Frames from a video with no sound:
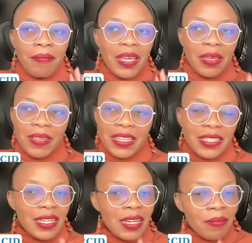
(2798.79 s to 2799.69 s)
maybe
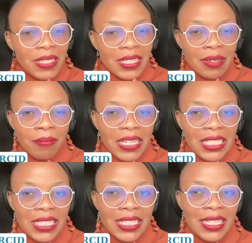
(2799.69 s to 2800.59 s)
there's still a bit in the
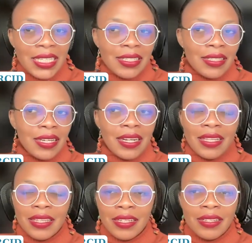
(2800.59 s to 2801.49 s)
budget and there's
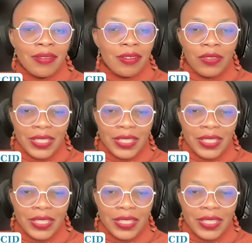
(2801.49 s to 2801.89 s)
another